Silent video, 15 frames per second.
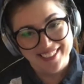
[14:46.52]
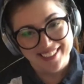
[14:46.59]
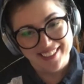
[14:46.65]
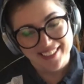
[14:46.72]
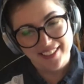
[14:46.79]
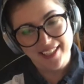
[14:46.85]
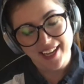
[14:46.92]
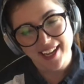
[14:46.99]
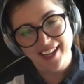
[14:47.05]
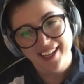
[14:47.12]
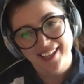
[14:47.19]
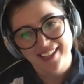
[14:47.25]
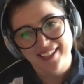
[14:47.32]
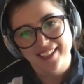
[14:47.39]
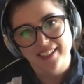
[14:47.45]

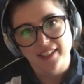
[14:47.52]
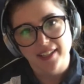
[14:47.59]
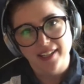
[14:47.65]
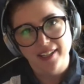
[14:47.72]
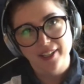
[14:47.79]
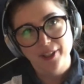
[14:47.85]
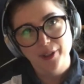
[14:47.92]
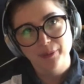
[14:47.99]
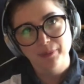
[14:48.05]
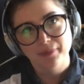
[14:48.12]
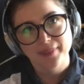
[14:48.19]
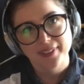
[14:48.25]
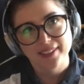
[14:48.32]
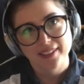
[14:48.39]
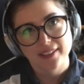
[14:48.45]
Yeah.
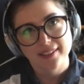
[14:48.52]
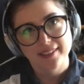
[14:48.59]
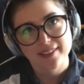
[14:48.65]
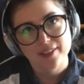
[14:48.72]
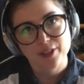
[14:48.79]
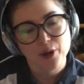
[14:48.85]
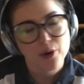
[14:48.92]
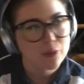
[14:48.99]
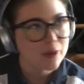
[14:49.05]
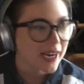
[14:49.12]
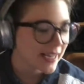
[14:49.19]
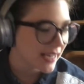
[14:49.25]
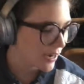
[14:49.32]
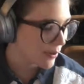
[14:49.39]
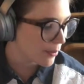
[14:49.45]
So
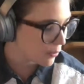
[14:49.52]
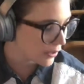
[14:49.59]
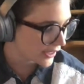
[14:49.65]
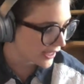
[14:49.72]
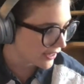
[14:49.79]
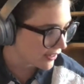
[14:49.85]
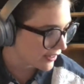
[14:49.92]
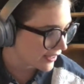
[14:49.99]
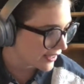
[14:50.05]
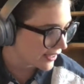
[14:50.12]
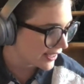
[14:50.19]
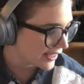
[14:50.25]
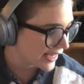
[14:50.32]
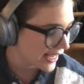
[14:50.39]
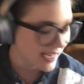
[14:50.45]
right now I'm working
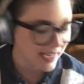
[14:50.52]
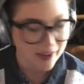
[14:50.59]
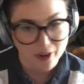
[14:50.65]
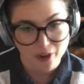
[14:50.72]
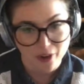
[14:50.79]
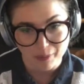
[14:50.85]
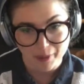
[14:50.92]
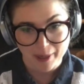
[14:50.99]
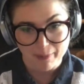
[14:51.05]
on getting all my